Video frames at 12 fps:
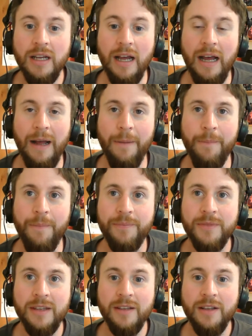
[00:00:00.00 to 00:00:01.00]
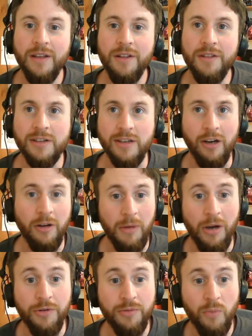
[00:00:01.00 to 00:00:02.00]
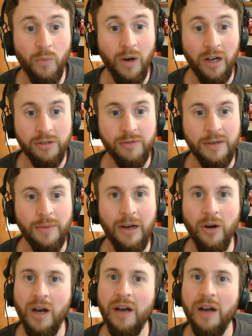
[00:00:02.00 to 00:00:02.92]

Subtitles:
The solo mode works really well.